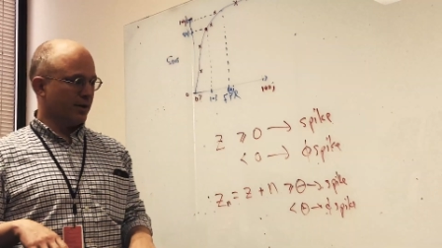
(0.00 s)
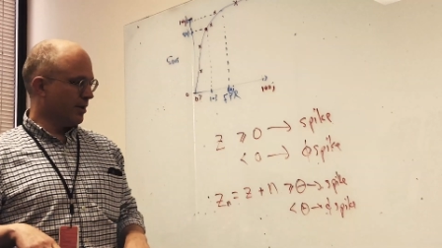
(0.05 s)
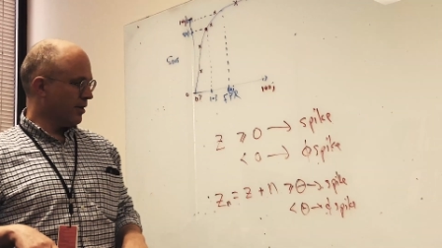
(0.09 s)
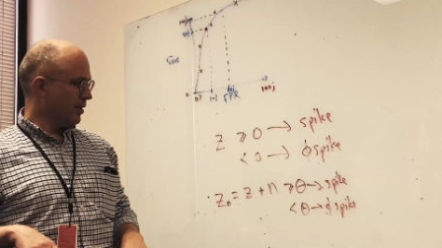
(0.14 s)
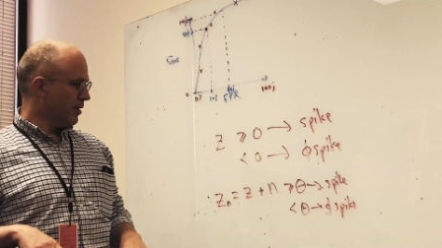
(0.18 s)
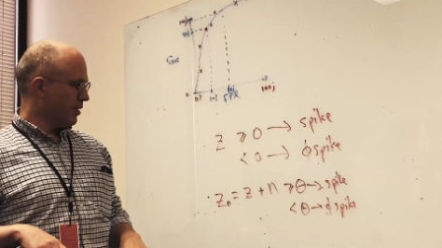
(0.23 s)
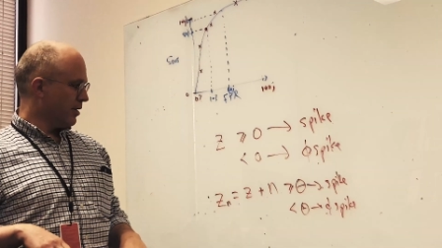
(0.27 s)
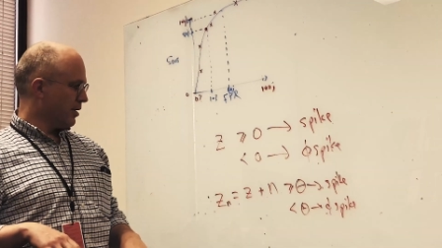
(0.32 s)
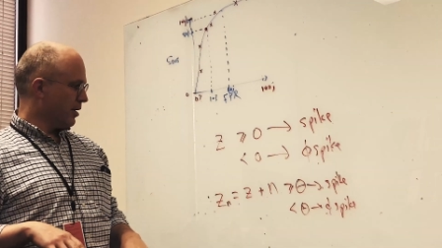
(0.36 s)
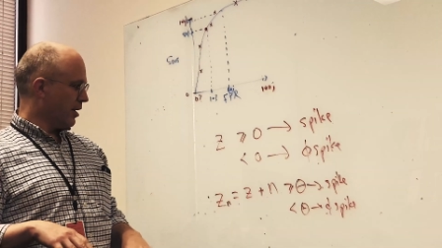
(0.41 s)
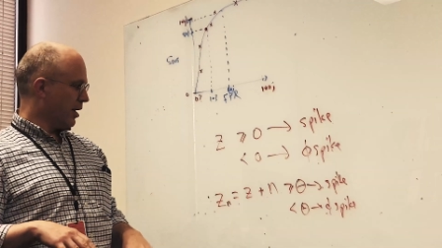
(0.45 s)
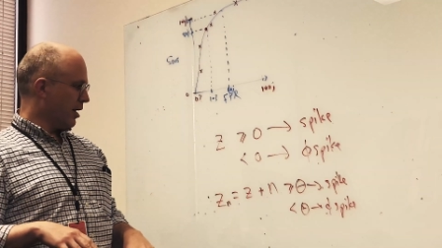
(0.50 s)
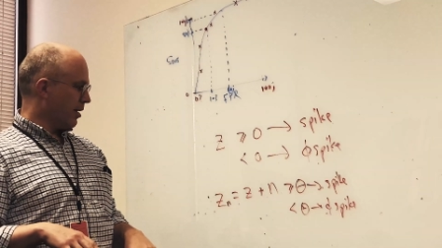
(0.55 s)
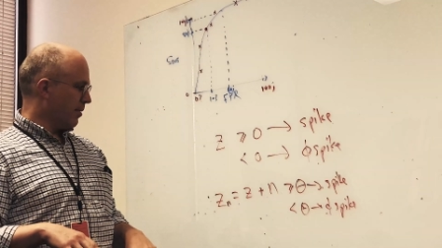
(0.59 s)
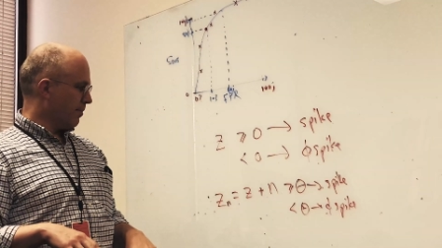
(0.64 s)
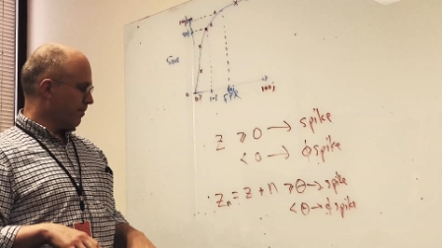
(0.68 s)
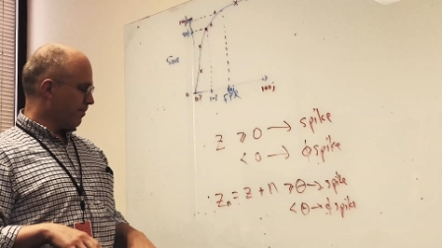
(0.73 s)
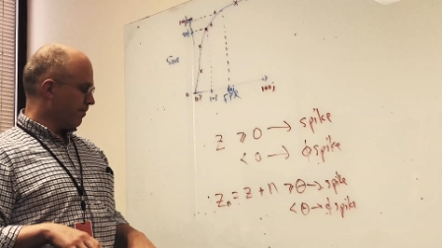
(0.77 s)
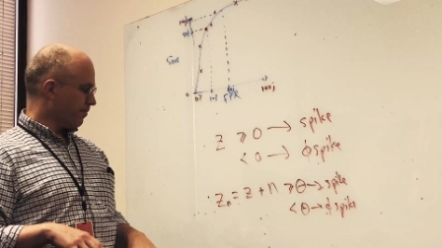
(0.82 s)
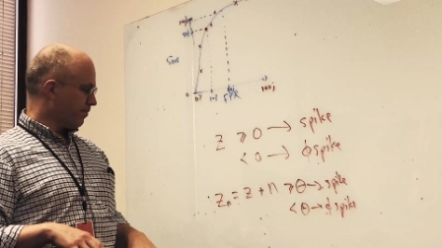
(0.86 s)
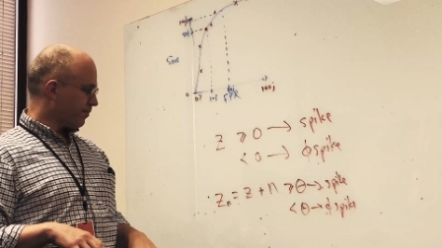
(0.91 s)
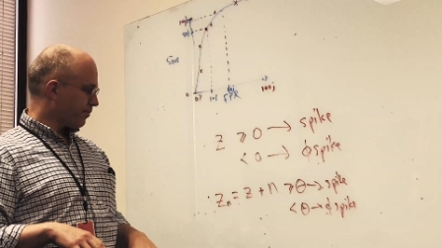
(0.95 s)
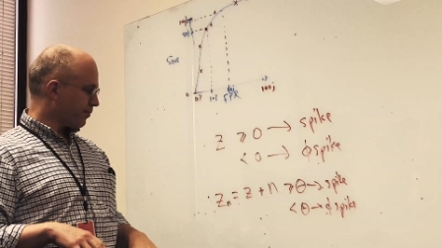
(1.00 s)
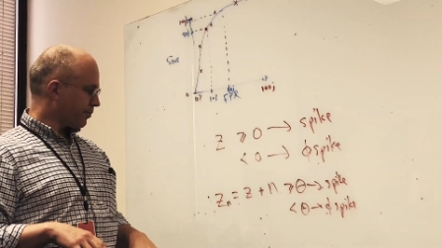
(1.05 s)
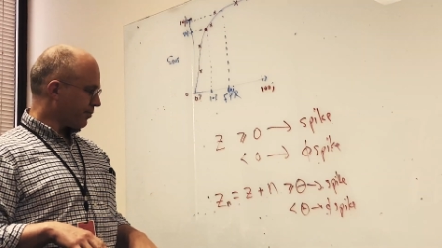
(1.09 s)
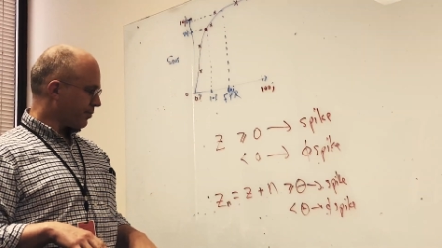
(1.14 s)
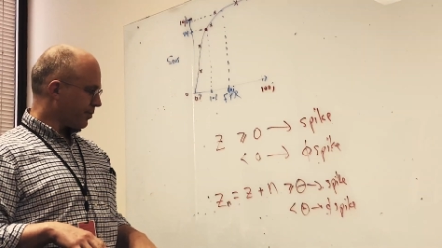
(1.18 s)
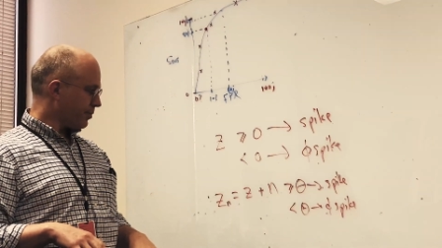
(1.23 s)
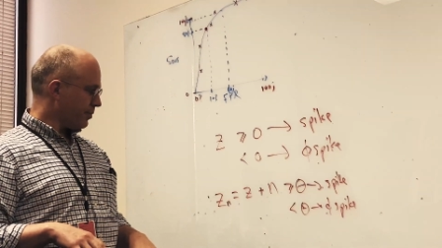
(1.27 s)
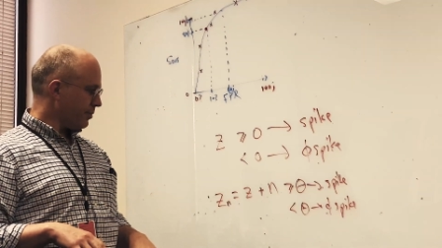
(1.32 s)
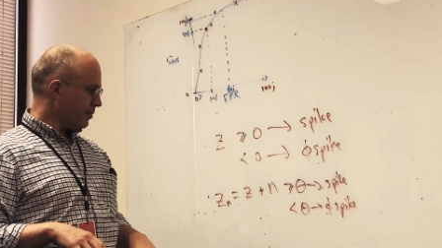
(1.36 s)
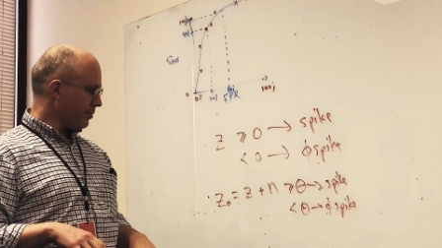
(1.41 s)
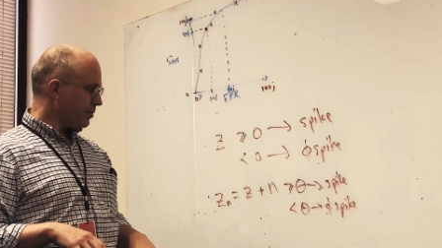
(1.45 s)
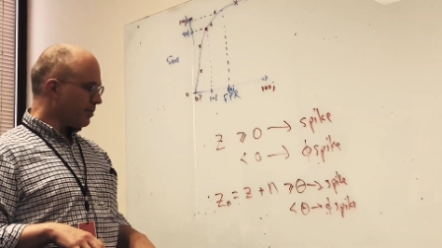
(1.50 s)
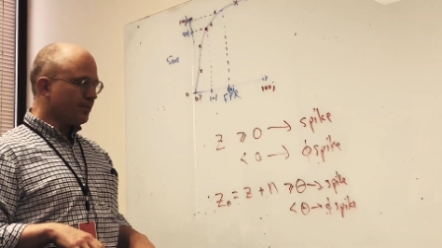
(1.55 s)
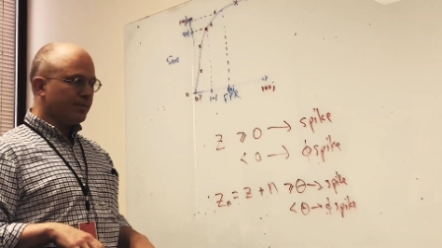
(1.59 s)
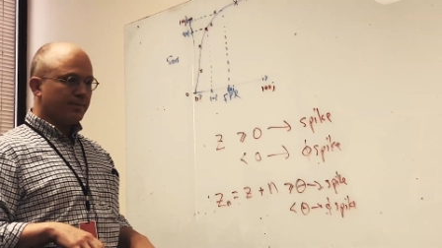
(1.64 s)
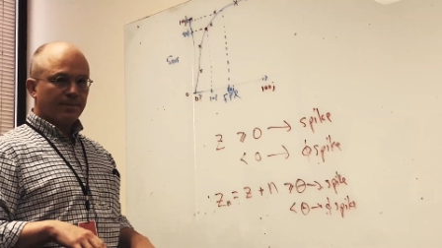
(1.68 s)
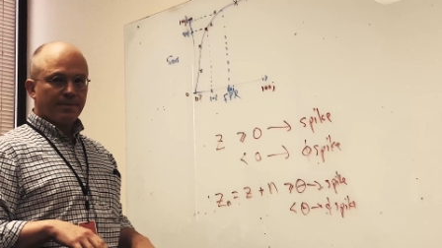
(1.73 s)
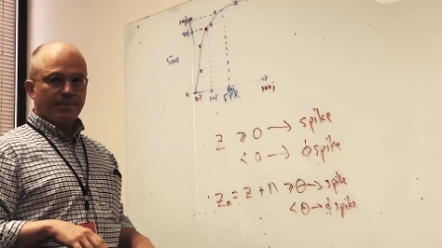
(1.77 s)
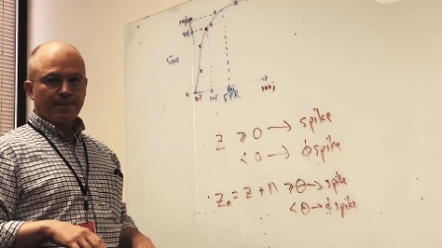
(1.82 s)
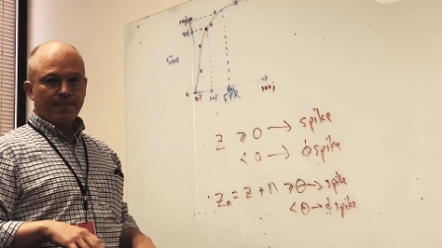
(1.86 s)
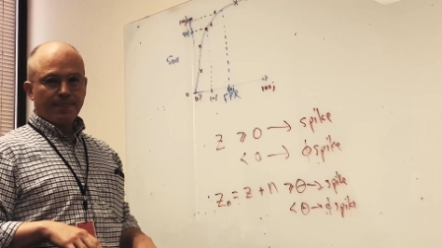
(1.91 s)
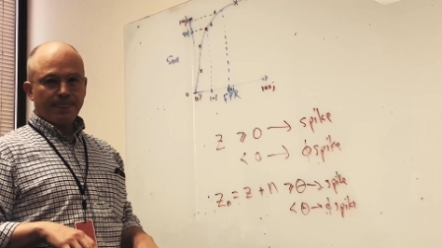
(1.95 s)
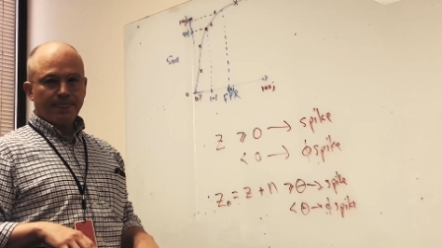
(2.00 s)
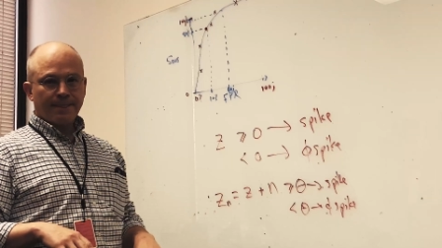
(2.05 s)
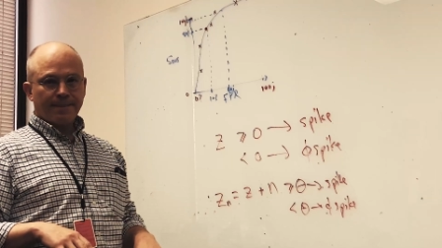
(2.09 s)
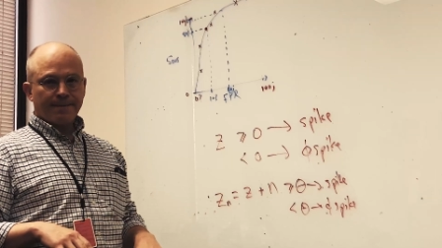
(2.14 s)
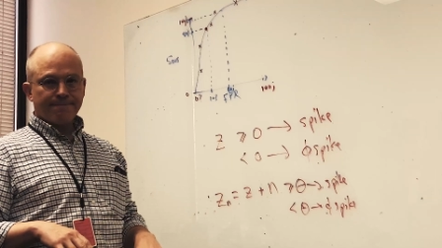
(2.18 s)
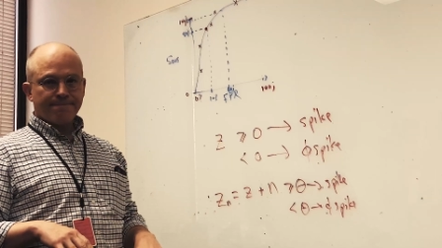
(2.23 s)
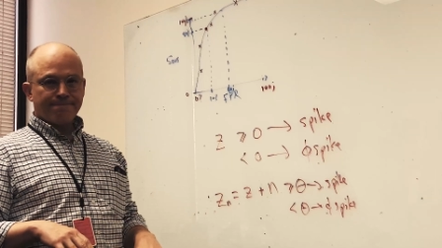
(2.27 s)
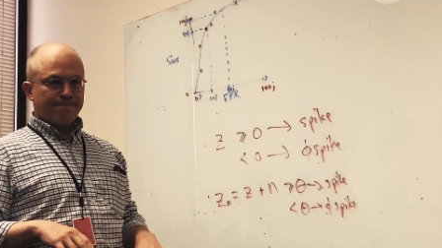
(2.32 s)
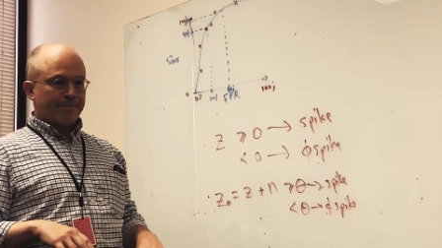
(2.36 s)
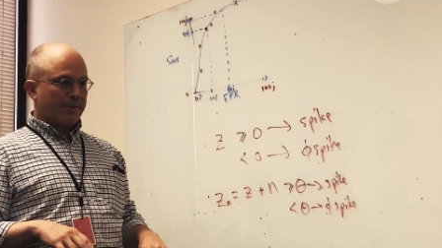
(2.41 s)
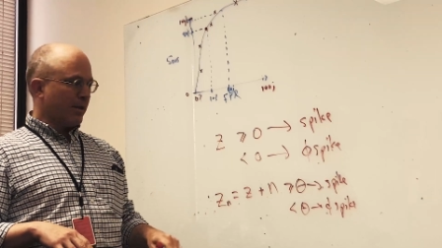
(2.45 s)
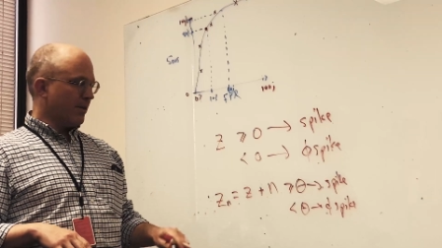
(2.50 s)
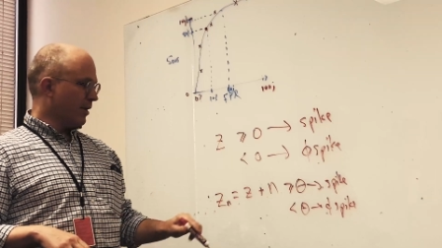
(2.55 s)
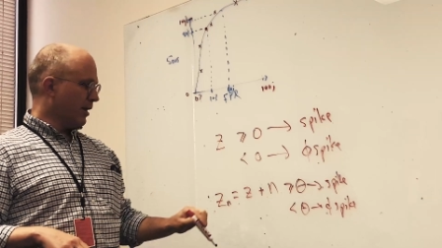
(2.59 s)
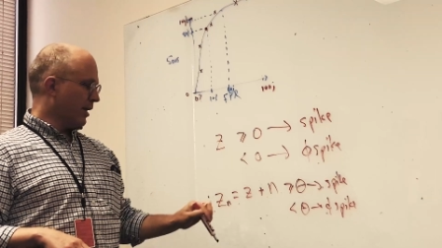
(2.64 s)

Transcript: Okay. Um, and the threshold is low in that case.